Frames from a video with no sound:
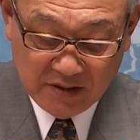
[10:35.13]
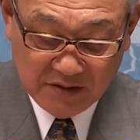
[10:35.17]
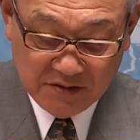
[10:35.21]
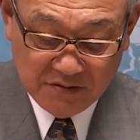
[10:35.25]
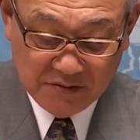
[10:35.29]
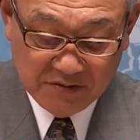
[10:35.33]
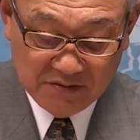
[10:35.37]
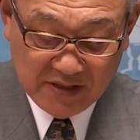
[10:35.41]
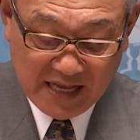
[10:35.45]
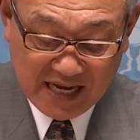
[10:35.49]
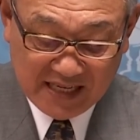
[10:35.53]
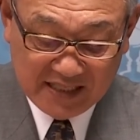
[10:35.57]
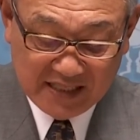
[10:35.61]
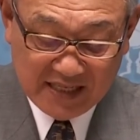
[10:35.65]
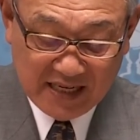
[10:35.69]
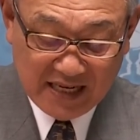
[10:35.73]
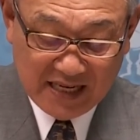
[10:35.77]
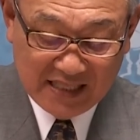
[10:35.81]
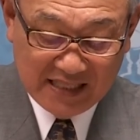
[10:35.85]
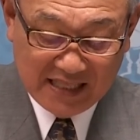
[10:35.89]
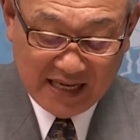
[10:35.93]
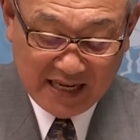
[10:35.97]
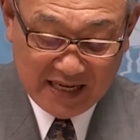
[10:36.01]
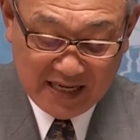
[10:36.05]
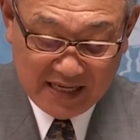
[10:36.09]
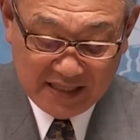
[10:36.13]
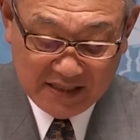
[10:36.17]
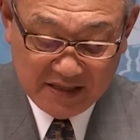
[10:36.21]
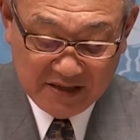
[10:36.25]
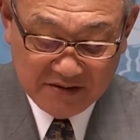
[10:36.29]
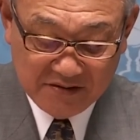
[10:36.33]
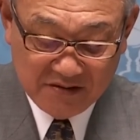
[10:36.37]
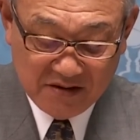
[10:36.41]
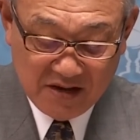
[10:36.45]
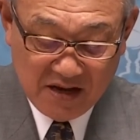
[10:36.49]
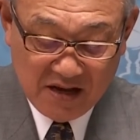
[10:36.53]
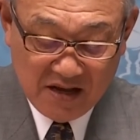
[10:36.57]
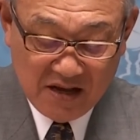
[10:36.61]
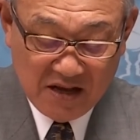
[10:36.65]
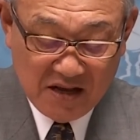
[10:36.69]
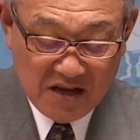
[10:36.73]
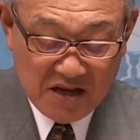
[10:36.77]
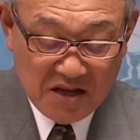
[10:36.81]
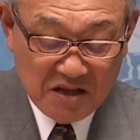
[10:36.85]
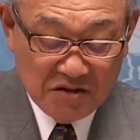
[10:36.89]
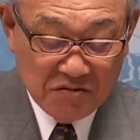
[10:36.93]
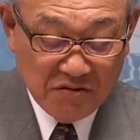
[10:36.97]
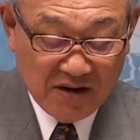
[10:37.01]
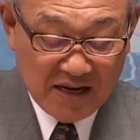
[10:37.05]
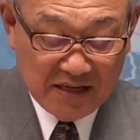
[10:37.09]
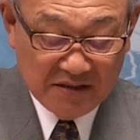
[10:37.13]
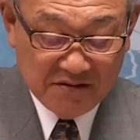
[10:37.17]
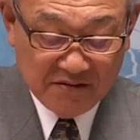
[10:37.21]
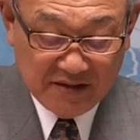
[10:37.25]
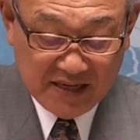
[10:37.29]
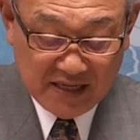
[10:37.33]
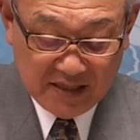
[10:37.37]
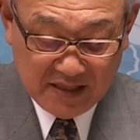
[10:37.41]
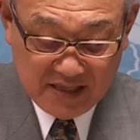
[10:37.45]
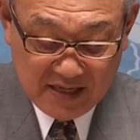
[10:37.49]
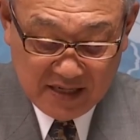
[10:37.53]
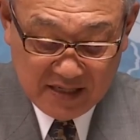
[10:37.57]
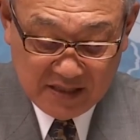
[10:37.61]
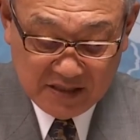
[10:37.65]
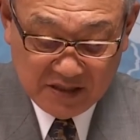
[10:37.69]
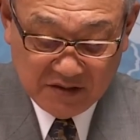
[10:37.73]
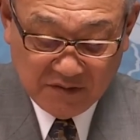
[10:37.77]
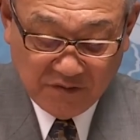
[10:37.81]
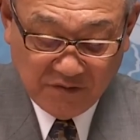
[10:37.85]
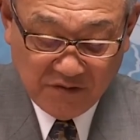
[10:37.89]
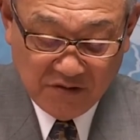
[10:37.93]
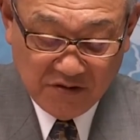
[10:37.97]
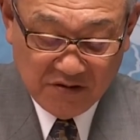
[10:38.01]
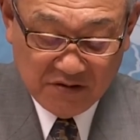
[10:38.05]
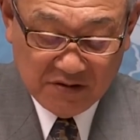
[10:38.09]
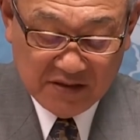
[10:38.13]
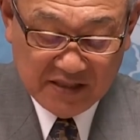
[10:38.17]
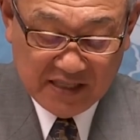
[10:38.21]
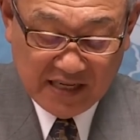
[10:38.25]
to nurture talented translators for